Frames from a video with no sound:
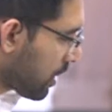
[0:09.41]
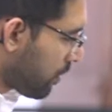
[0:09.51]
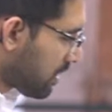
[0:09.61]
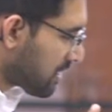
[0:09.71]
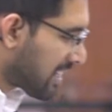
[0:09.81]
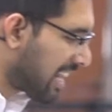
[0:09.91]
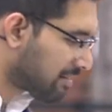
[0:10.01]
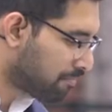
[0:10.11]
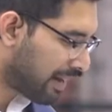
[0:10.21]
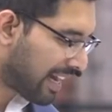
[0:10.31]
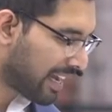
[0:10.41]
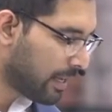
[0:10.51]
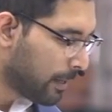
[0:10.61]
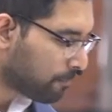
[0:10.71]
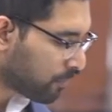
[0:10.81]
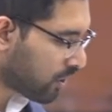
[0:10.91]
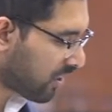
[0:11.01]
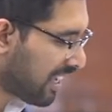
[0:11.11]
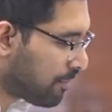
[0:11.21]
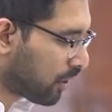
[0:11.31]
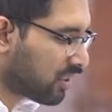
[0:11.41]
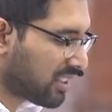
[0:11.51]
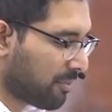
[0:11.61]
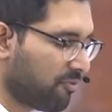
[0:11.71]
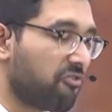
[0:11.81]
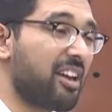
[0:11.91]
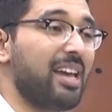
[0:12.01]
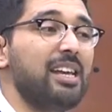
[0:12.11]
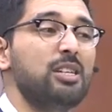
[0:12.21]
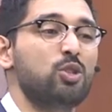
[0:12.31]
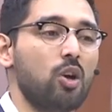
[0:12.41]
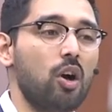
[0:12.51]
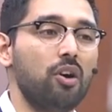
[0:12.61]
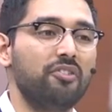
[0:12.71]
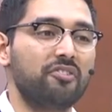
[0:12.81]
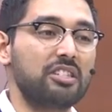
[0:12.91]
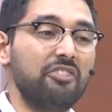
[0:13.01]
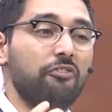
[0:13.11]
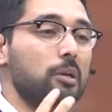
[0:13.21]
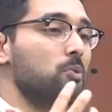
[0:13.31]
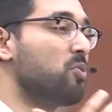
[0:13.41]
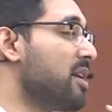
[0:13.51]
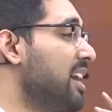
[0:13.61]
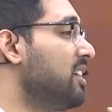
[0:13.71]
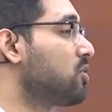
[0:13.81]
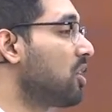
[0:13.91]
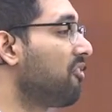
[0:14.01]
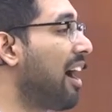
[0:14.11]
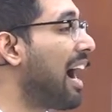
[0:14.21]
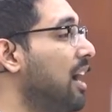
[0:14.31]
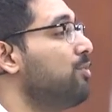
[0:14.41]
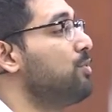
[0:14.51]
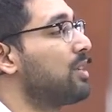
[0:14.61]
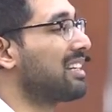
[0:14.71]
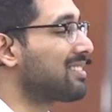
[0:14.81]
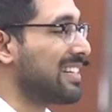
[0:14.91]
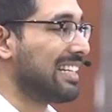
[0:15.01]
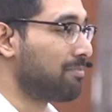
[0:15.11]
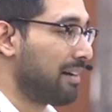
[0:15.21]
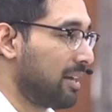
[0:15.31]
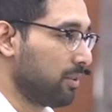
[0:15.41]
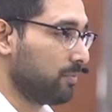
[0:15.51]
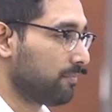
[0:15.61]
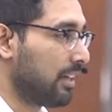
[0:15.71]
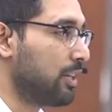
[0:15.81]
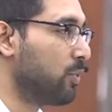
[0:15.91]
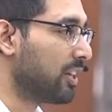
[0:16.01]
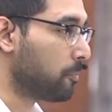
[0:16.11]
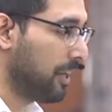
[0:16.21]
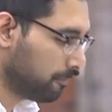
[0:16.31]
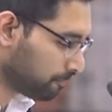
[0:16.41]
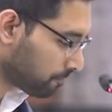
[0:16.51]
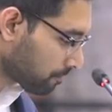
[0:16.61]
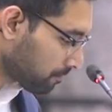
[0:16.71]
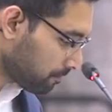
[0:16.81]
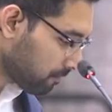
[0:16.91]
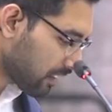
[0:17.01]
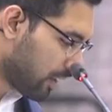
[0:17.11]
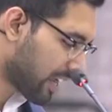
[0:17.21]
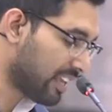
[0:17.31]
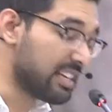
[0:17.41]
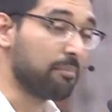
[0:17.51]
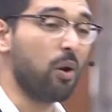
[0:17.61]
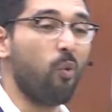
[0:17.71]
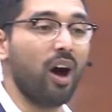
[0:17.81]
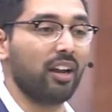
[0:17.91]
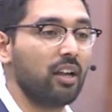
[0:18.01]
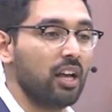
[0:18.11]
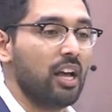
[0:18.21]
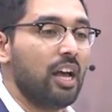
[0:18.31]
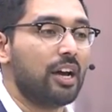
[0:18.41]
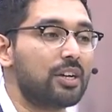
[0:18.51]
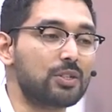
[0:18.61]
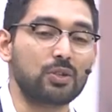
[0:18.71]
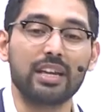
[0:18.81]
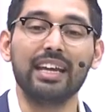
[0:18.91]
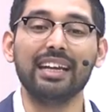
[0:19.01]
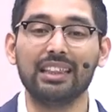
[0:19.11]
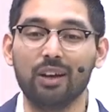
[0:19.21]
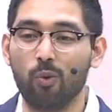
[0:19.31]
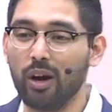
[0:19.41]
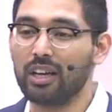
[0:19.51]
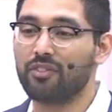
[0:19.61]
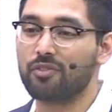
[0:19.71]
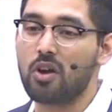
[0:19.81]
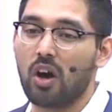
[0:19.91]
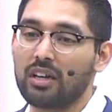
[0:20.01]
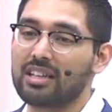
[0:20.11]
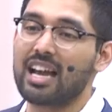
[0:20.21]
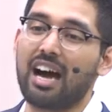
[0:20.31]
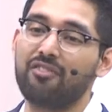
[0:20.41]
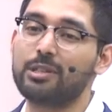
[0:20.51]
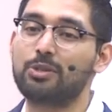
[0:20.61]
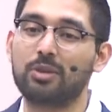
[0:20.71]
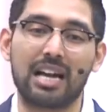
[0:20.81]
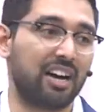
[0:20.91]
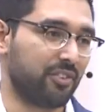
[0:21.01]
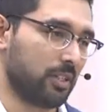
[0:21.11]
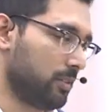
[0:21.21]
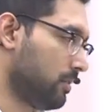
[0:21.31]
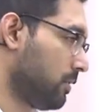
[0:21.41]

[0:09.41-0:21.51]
So I want to start by talking about some ways of, different ways of how you can read the Bible. Are you with me? Okay, number one, read the Word of God cover to cover.